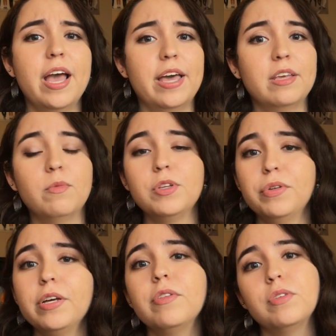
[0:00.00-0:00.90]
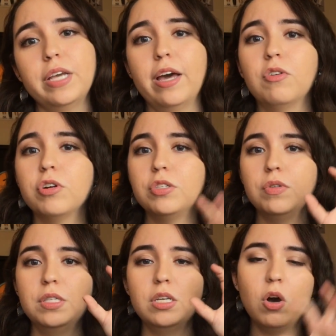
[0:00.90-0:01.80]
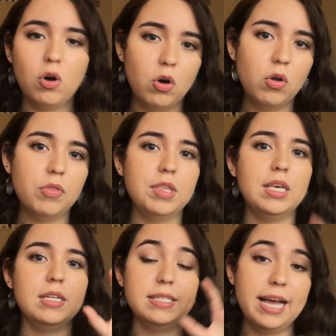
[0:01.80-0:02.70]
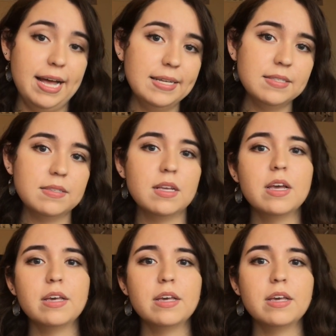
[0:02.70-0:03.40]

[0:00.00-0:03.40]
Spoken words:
and then when you click on those categories, you can see all the tasks